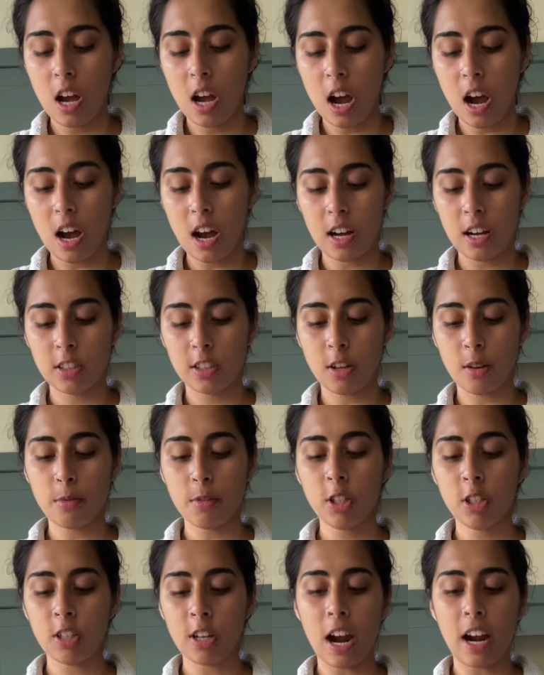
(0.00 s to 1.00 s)
So I'm
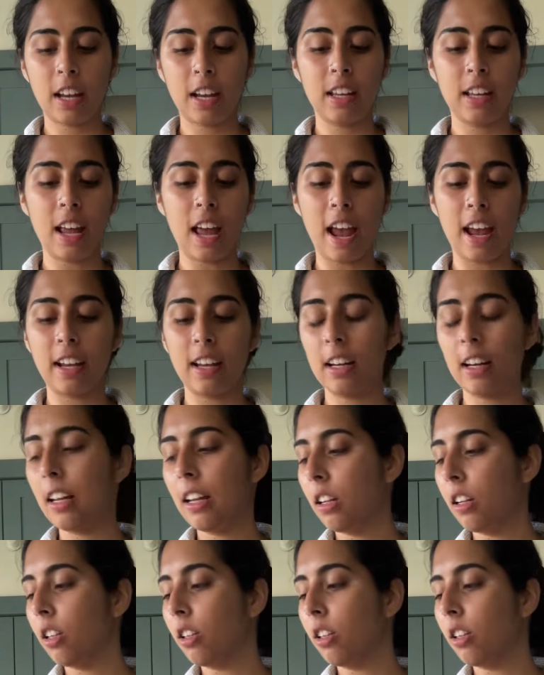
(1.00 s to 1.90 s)
just cracking an egg in it.